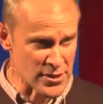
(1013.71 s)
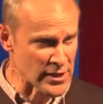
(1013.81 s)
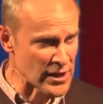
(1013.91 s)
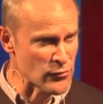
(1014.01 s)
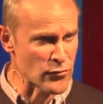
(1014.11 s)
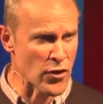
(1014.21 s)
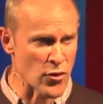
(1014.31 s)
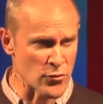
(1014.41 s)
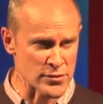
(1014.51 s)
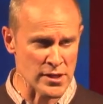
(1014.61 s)
you, get
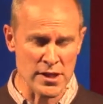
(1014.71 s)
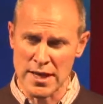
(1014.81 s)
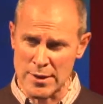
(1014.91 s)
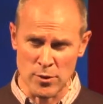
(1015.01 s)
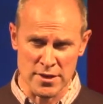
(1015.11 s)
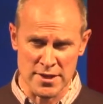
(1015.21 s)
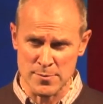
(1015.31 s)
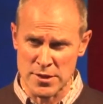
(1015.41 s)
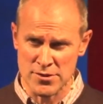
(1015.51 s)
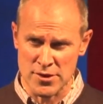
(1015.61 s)
involved in one of these
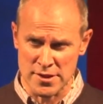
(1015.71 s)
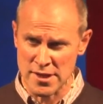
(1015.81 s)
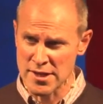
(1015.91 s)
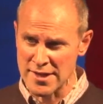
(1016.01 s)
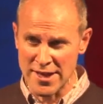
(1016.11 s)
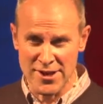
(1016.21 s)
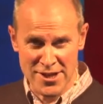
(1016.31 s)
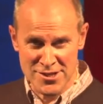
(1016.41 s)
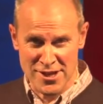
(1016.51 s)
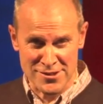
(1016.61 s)
ministries. That
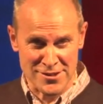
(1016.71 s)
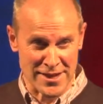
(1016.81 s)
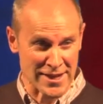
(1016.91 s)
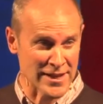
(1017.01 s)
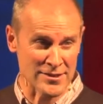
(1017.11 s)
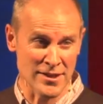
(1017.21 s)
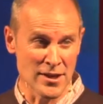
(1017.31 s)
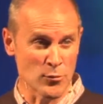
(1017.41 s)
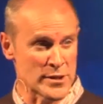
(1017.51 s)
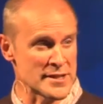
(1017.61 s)
night shelter thing,
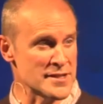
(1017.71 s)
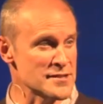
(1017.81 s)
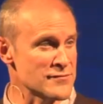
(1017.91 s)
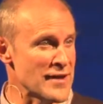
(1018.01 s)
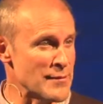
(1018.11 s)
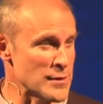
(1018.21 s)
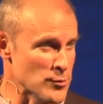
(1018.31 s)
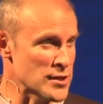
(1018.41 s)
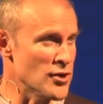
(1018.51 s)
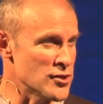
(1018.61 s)
we did it as a family.
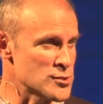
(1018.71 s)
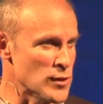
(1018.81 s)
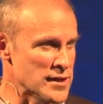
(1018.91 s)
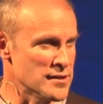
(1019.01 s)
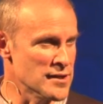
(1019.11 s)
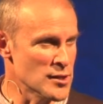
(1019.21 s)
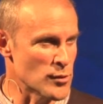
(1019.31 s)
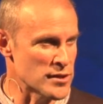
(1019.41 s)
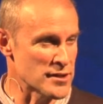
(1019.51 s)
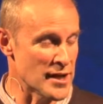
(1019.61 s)
We cooked one
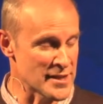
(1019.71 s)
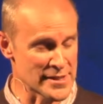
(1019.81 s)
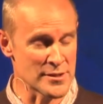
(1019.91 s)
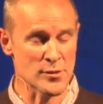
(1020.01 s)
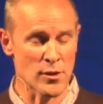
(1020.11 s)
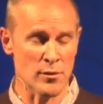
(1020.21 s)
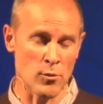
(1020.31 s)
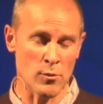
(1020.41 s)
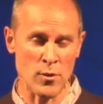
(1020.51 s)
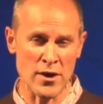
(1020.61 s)
of the nights. And I was quite
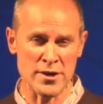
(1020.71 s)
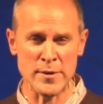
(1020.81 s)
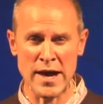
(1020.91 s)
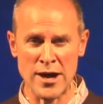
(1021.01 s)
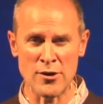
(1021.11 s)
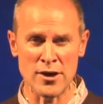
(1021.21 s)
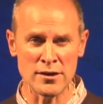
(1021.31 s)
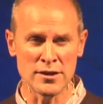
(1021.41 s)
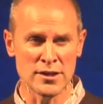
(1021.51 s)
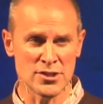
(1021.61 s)
worried about how our
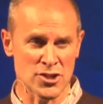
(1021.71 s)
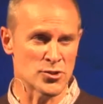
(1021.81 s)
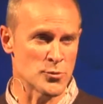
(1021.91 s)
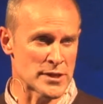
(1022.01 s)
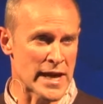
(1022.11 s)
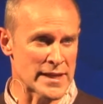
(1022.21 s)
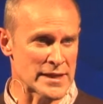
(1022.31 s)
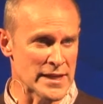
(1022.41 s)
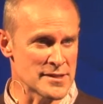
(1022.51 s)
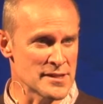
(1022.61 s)
children would
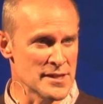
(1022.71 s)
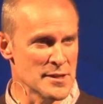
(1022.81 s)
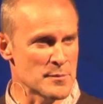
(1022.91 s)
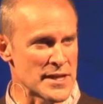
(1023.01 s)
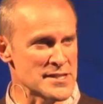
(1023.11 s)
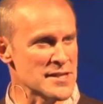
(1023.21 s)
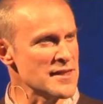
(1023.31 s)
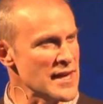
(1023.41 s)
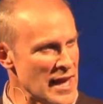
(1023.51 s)
handle it. But actually, they